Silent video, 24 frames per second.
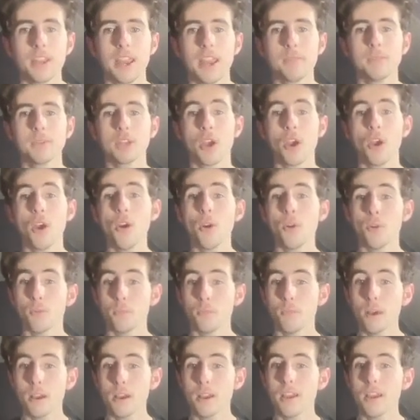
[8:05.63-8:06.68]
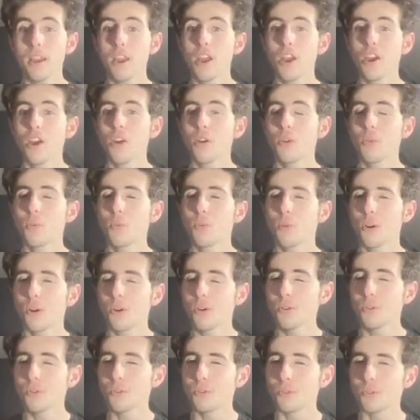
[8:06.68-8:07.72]
named Home.
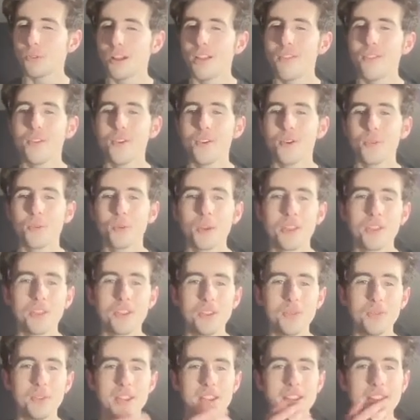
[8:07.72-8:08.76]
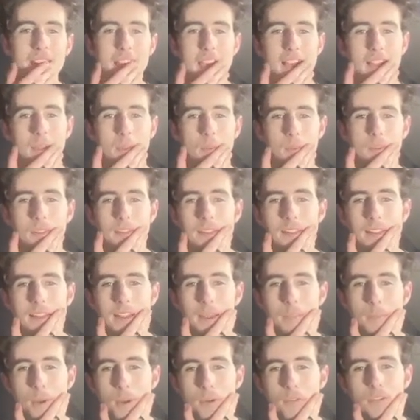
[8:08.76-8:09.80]
Oh, with unique elements
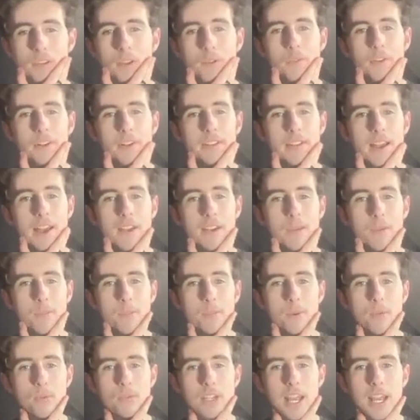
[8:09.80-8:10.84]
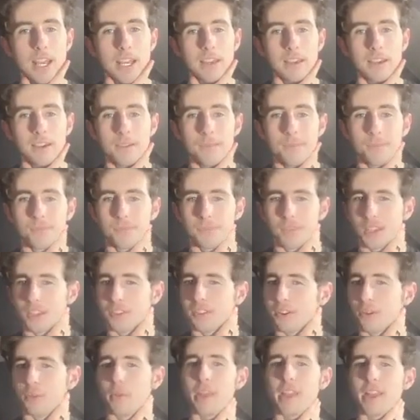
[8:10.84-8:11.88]
like a post office and a bodega. I
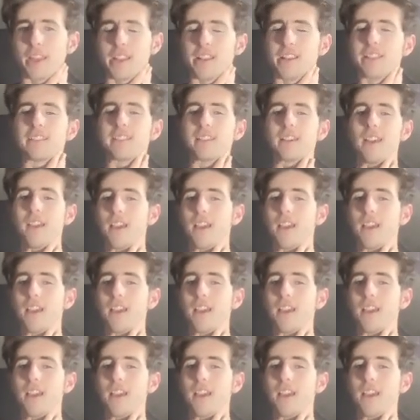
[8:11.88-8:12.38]
don't know what that is